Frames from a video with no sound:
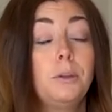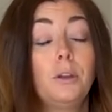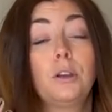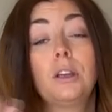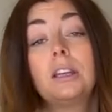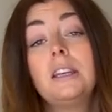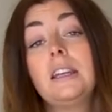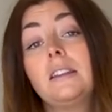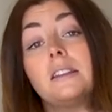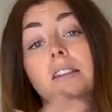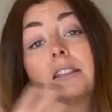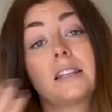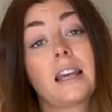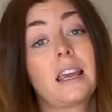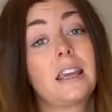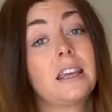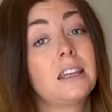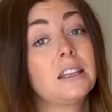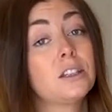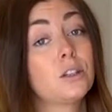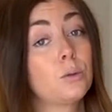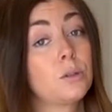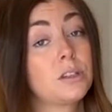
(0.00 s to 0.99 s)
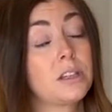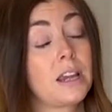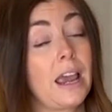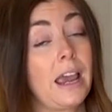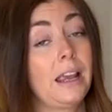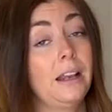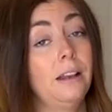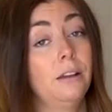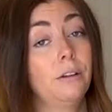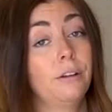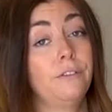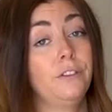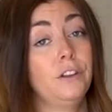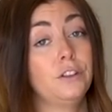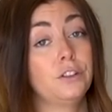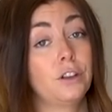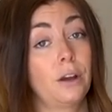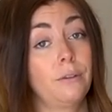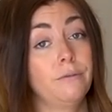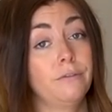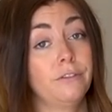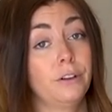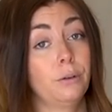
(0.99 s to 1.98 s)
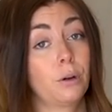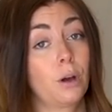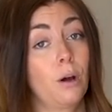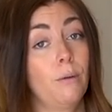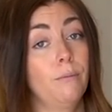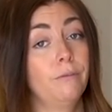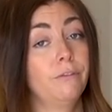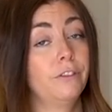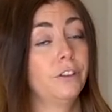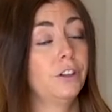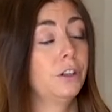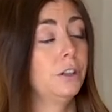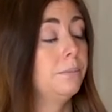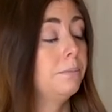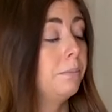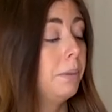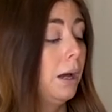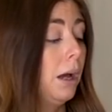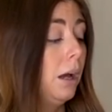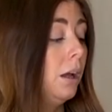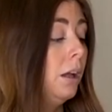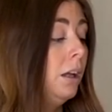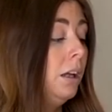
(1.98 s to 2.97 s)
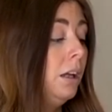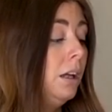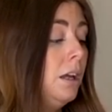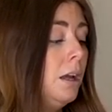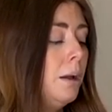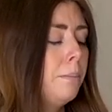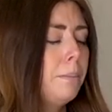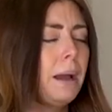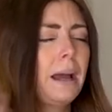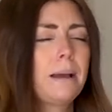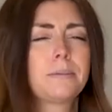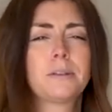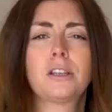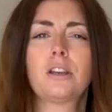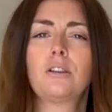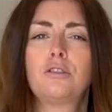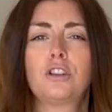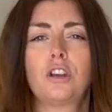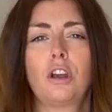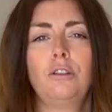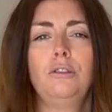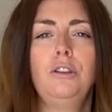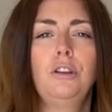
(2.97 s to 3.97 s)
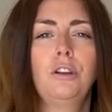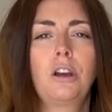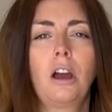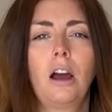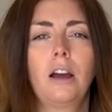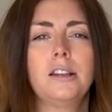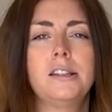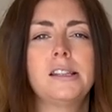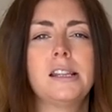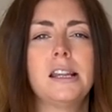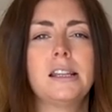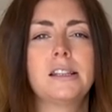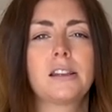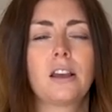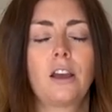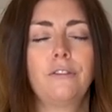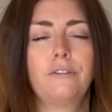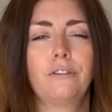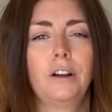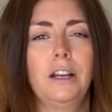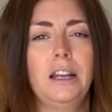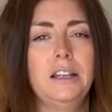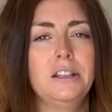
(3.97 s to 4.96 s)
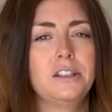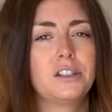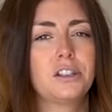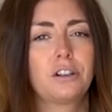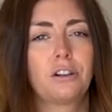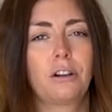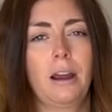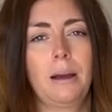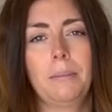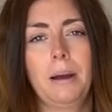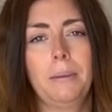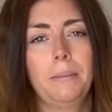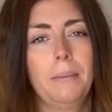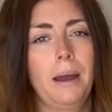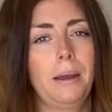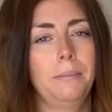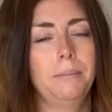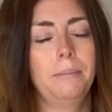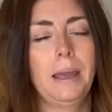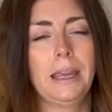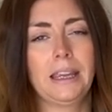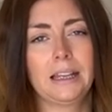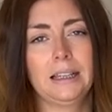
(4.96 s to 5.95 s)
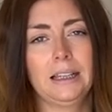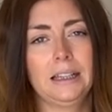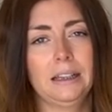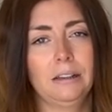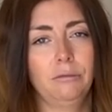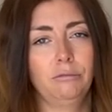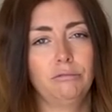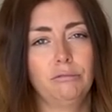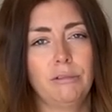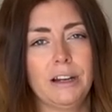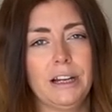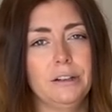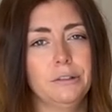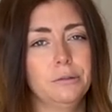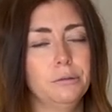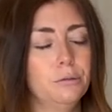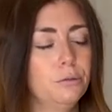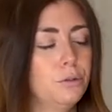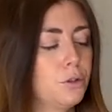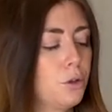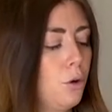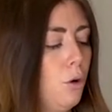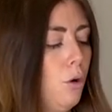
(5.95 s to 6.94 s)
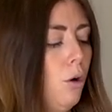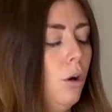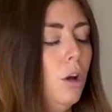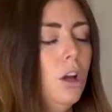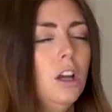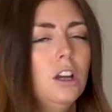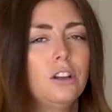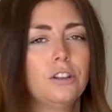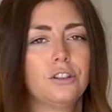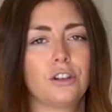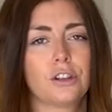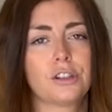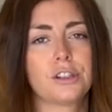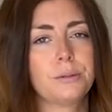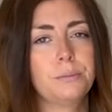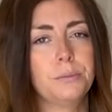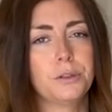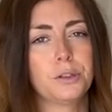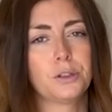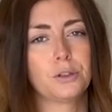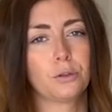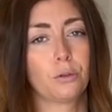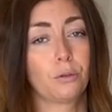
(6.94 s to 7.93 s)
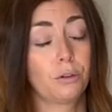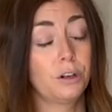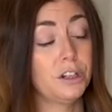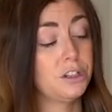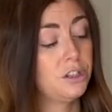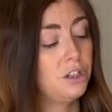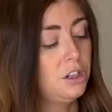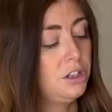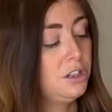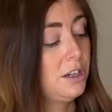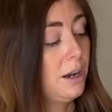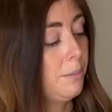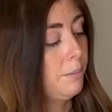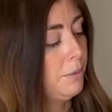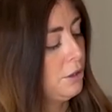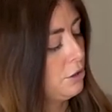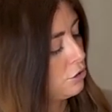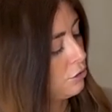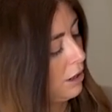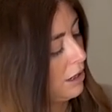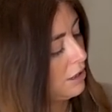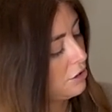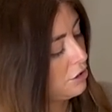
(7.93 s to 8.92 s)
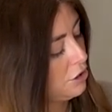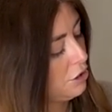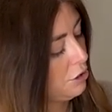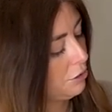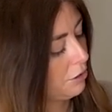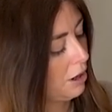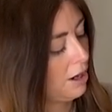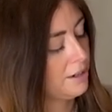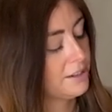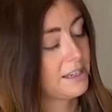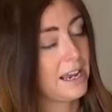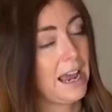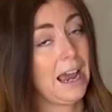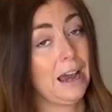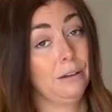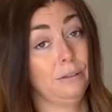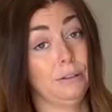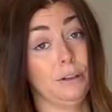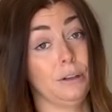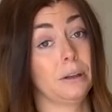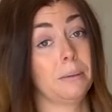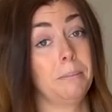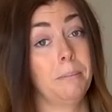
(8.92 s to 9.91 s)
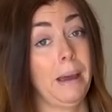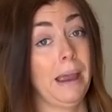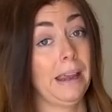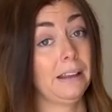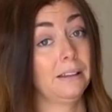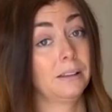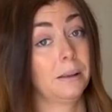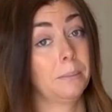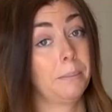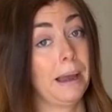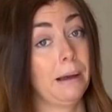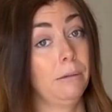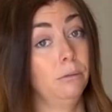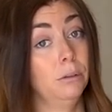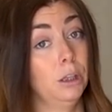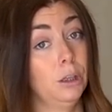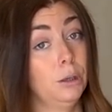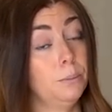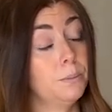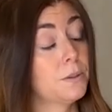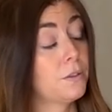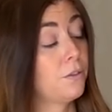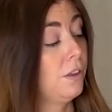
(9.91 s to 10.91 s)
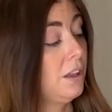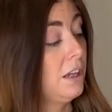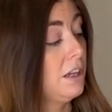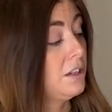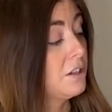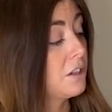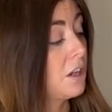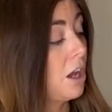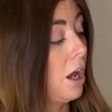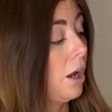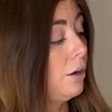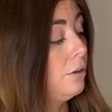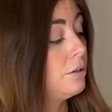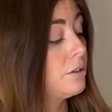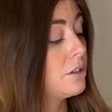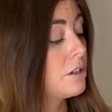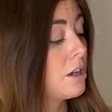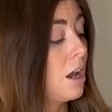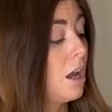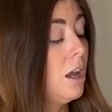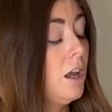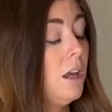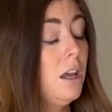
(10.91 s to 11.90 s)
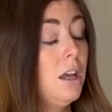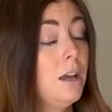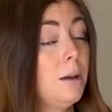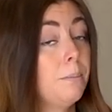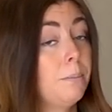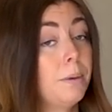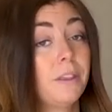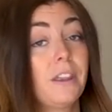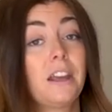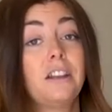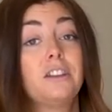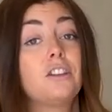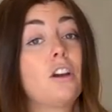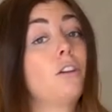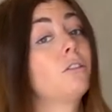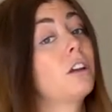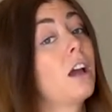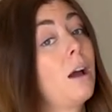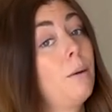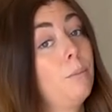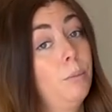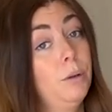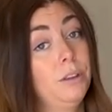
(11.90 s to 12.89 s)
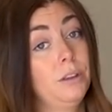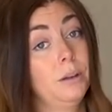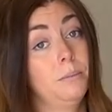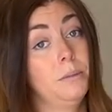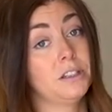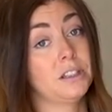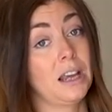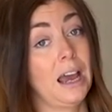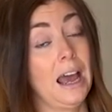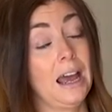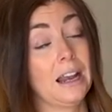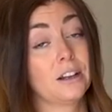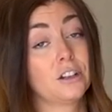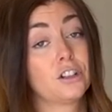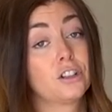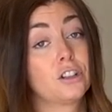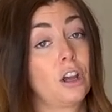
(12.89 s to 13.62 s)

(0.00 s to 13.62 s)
You could either take it to a tailor if you don't feel confident, but perhaps I'll show you guys this over on Instagram. I might make a little reels or just some stories to demonstrate to you guys how you can make the belt loops for these coats. But they don't come with them attached.